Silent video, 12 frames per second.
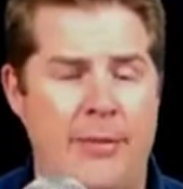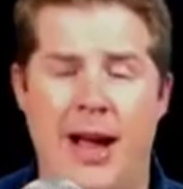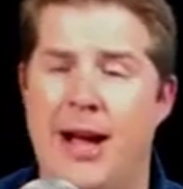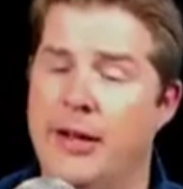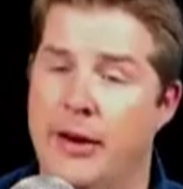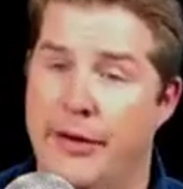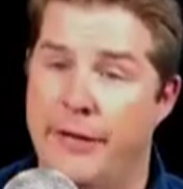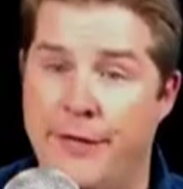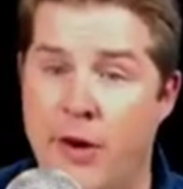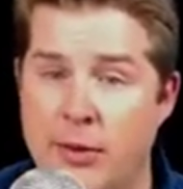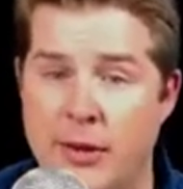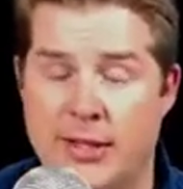not going to
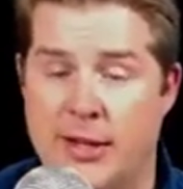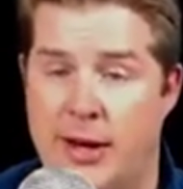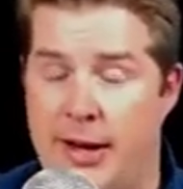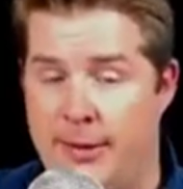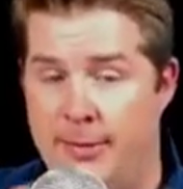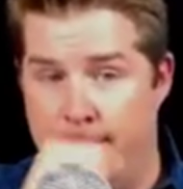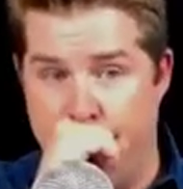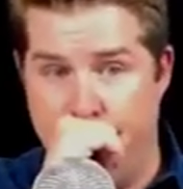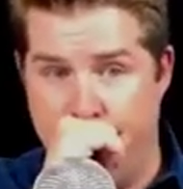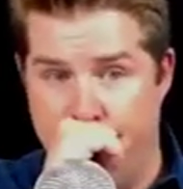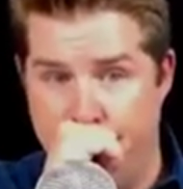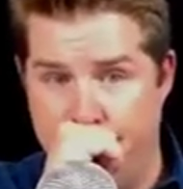focus on
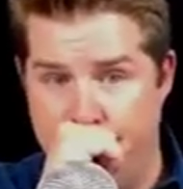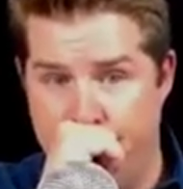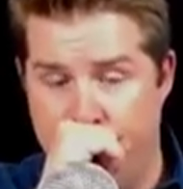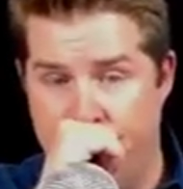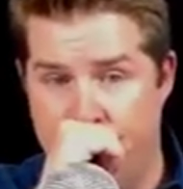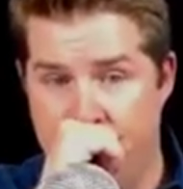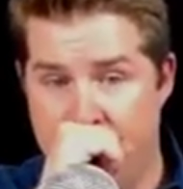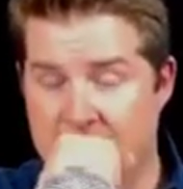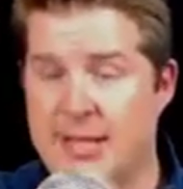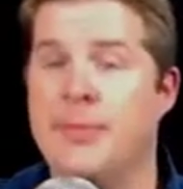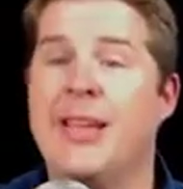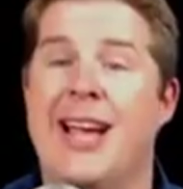
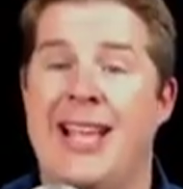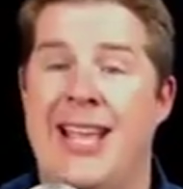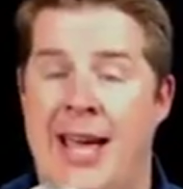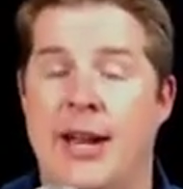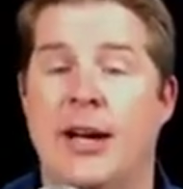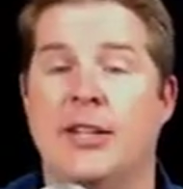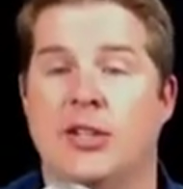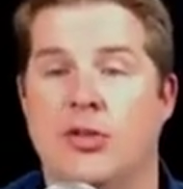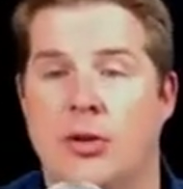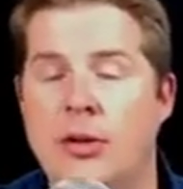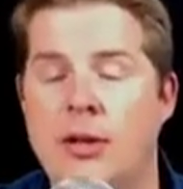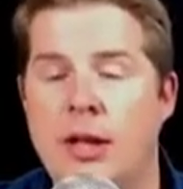something I cannot
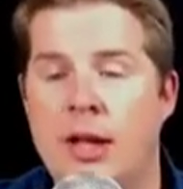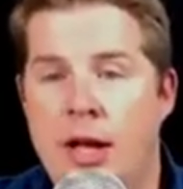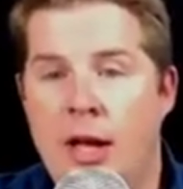control.